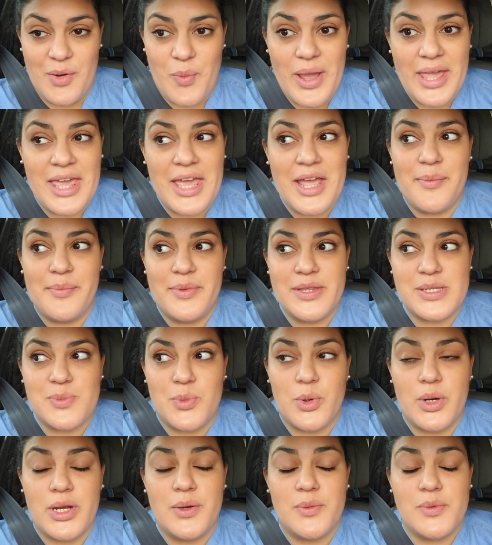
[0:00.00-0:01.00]
Waking up this
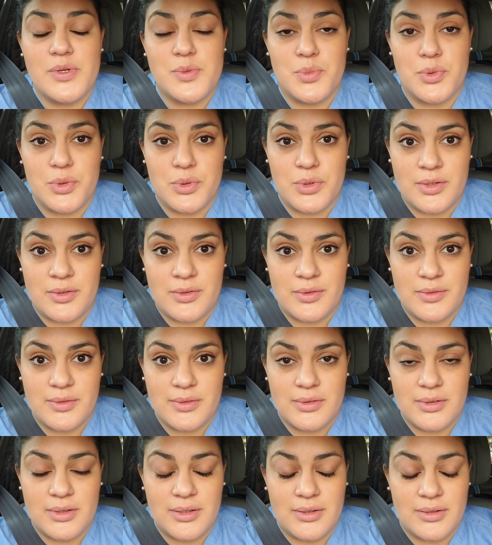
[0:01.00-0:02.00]
morning was brutal.
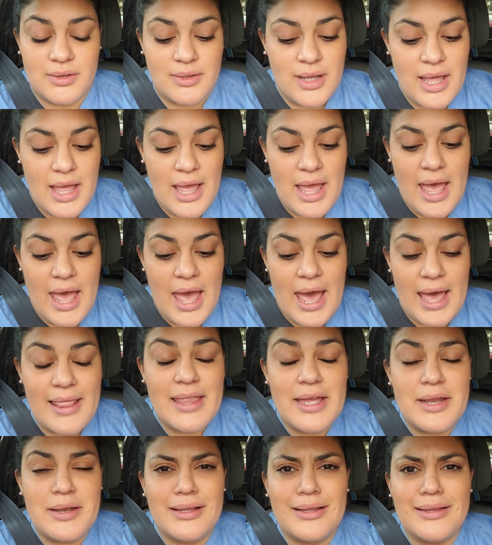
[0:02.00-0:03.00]
And
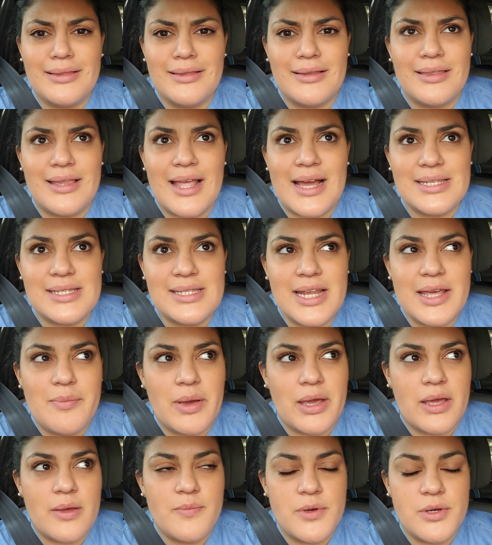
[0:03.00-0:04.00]
then last night
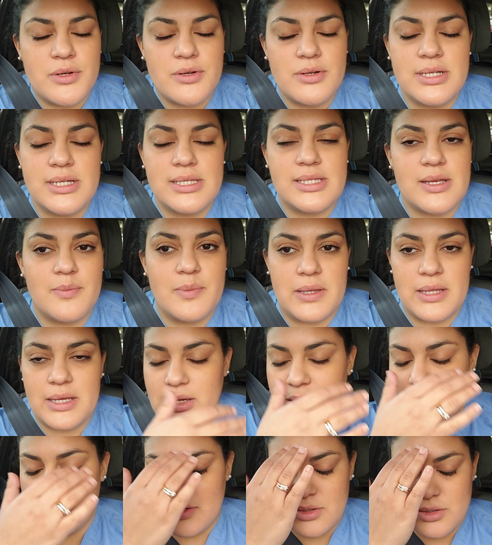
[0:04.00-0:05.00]
my computer did
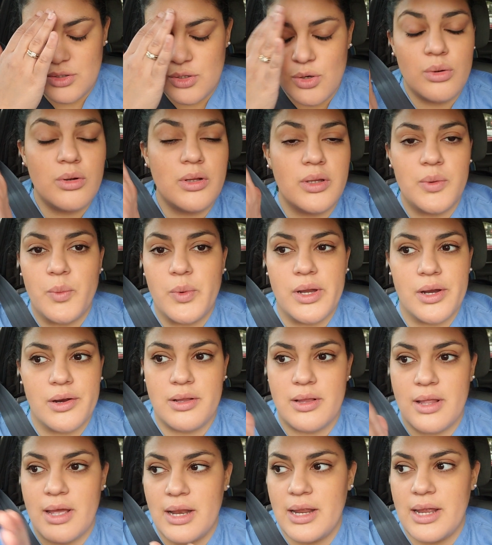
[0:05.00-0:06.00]
something totally
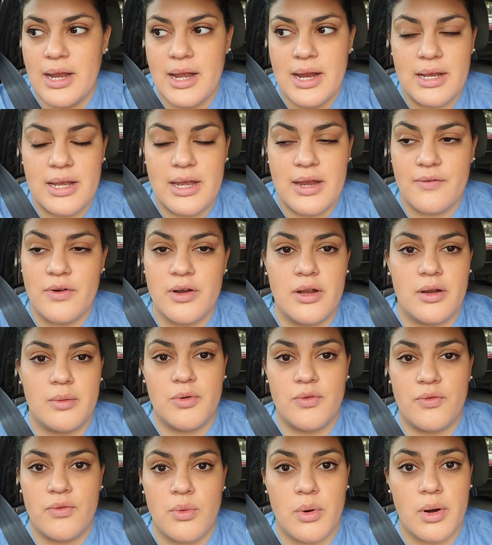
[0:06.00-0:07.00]
weird that it had never done
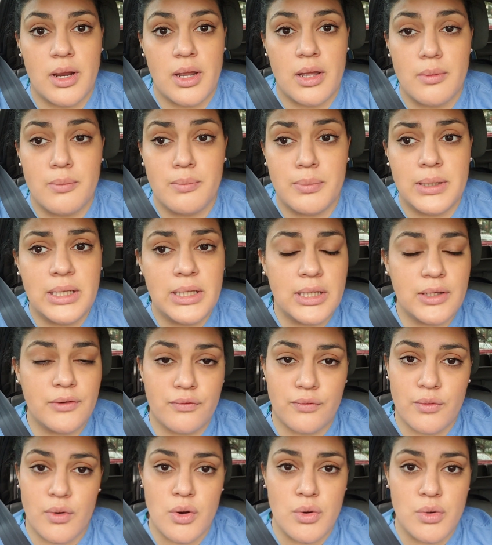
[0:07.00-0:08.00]
before. It completely
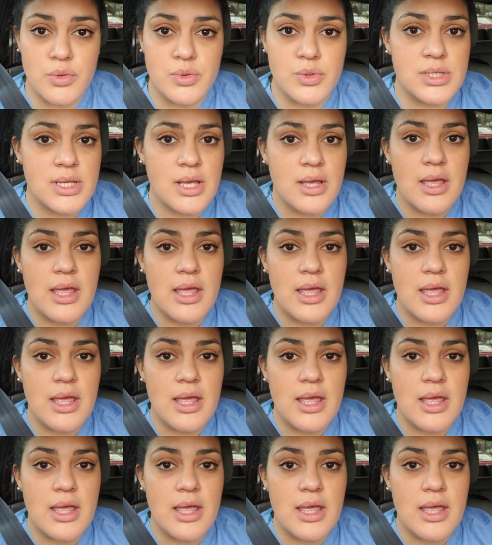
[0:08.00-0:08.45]
froze.